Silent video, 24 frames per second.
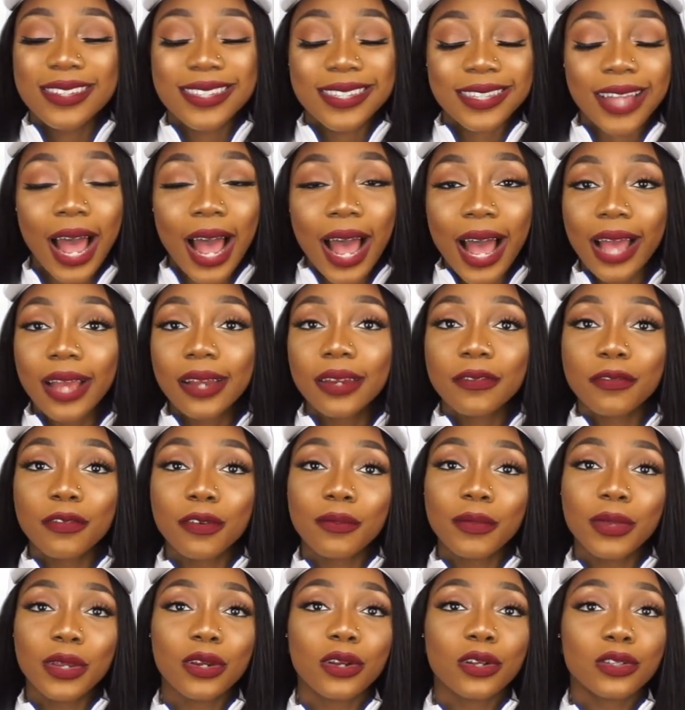sad
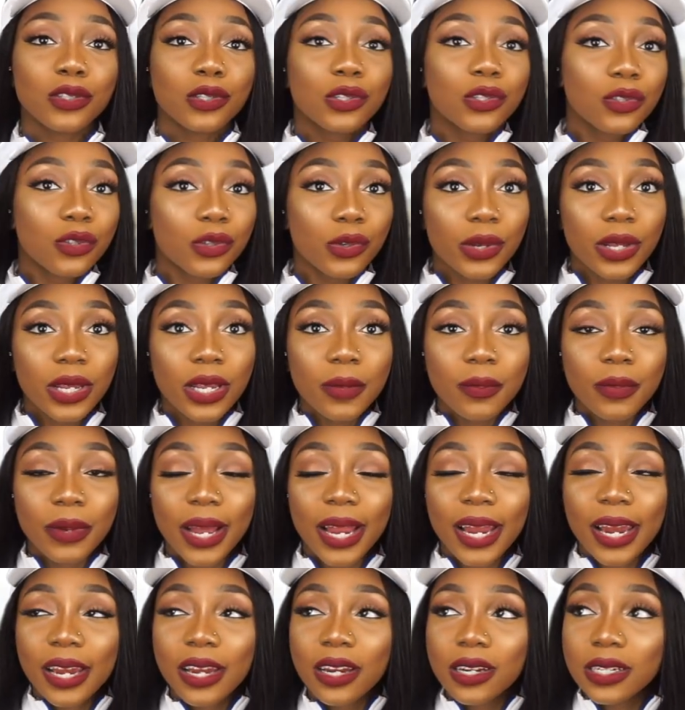for me not to do it. But
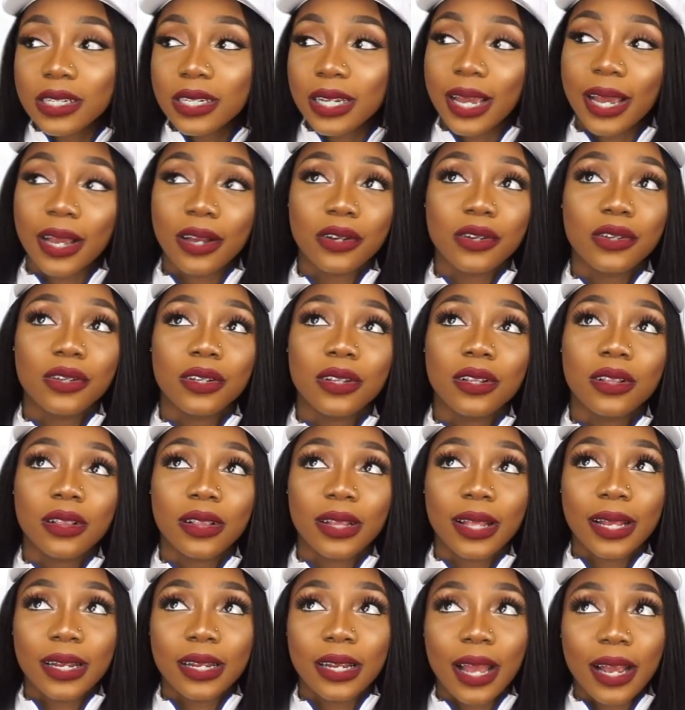at the end of the day, I couldn't
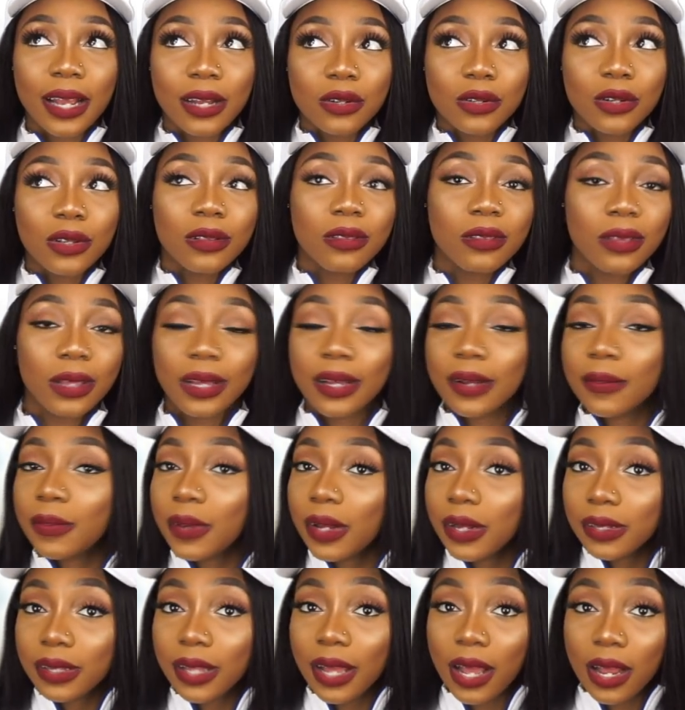let, I couldn't think
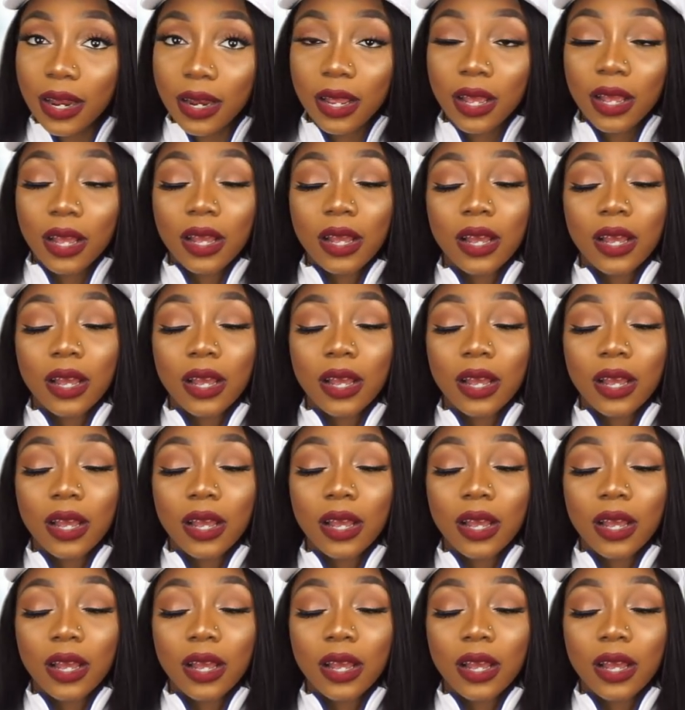about that.